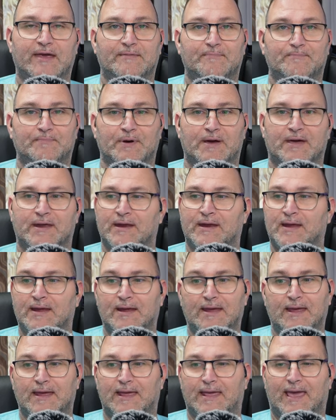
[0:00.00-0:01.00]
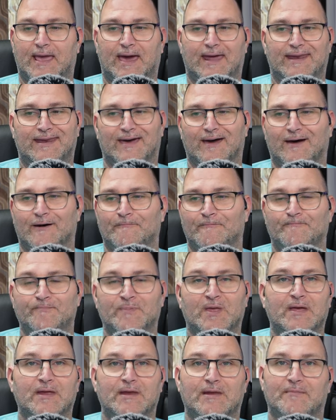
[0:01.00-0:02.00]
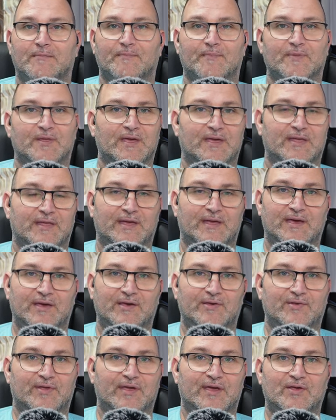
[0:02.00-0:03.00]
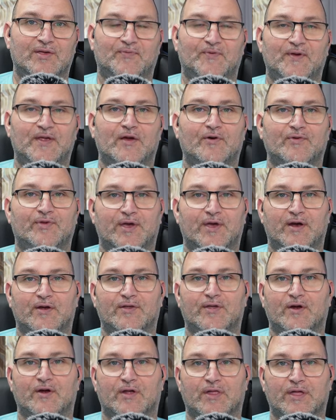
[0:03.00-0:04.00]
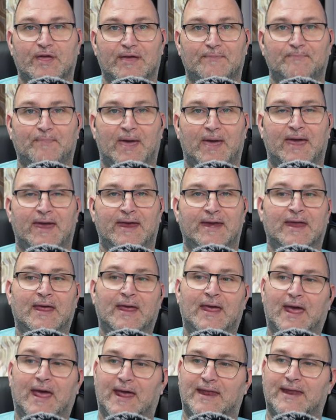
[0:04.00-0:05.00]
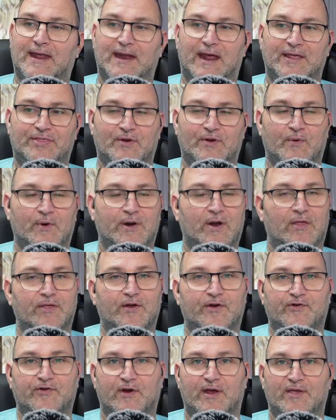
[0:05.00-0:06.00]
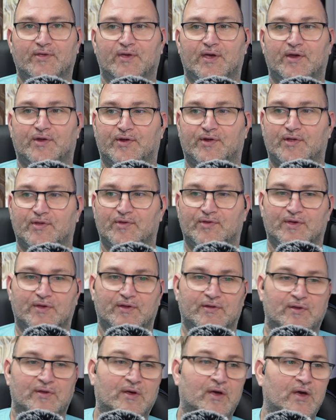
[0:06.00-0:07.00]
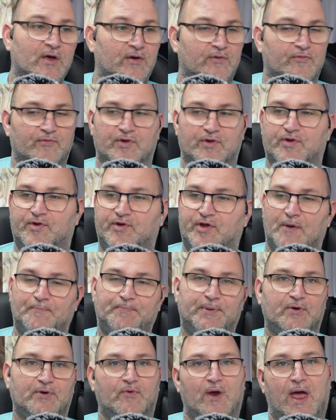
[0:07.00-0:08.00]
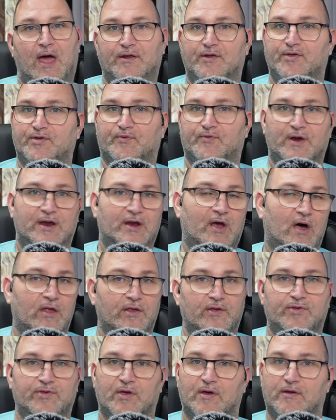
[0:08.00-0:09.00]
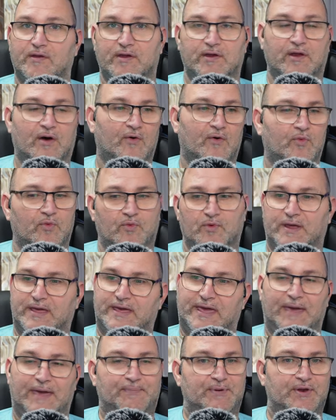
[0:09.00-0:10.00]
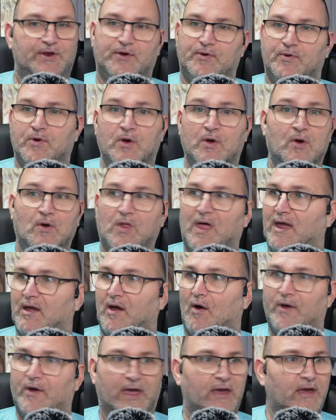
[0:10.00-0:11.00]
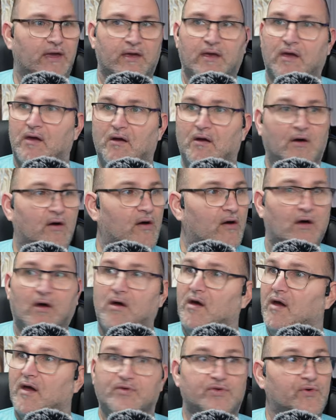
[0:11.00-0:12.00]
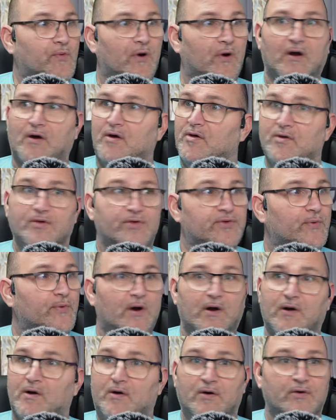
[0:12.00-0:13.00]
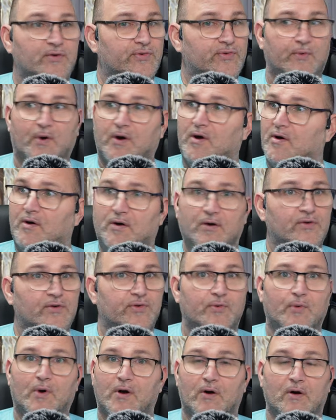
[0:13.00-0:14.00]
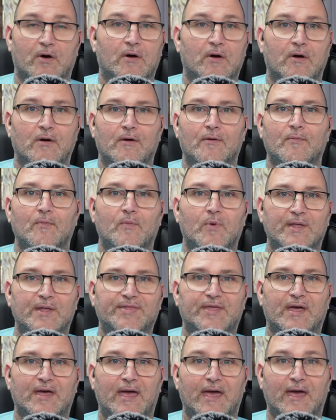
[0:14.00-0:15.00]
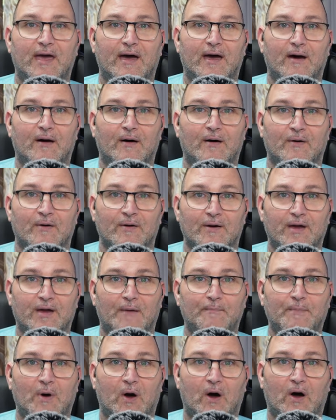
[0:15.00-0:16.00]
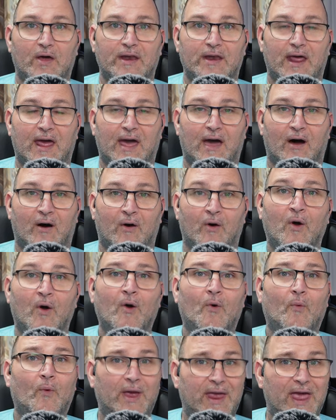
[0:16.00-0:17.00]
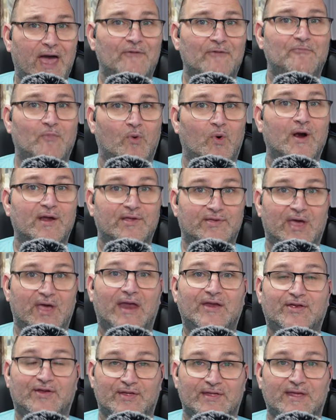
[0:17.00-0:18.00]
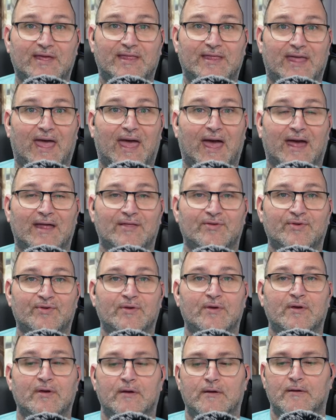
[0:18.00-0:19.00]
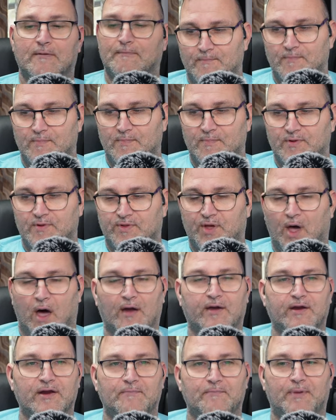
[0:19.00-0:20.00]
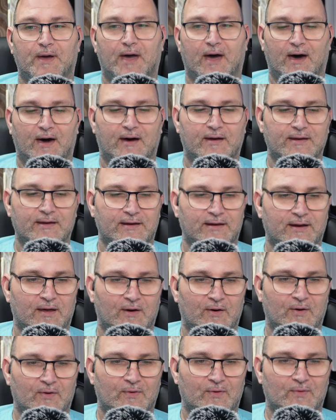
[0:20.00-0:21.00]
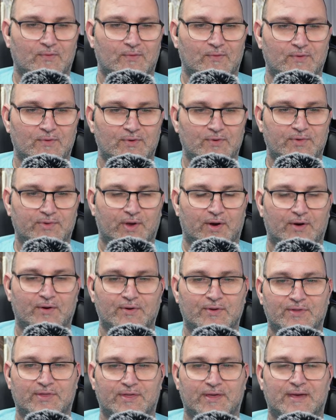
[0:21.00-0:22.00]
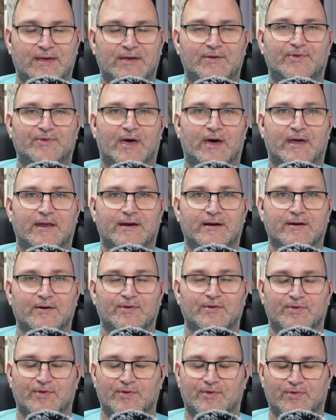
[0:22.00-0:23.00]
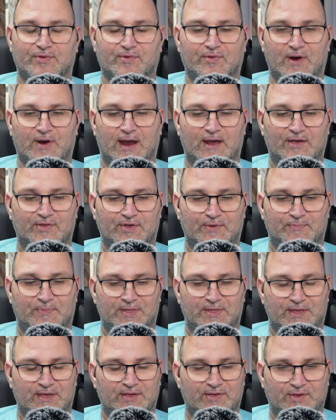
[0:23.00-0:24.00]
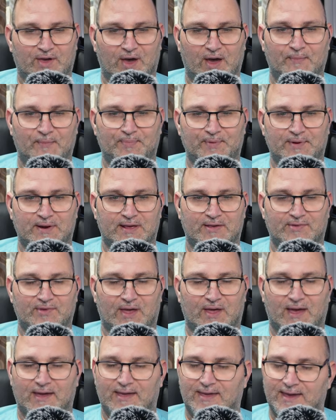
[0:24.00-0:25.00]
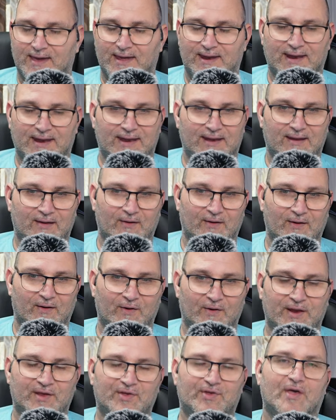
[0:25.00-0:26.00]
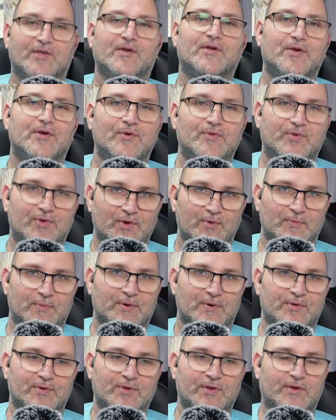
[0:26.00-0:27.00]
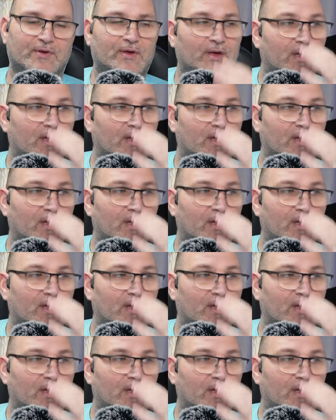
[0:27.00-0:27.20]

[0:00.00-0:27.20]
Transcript: it. But yeah, no. The, the these videos here they're clickbait and then they throw in all their transitions and jumping around the screen all the time. you know keeping you like okay uh, squirrel squirrel squirrel squirrel what the hell come on now we have more attention than that talking about you know certain things out here is just crazy but these companies again or, or these other youtubers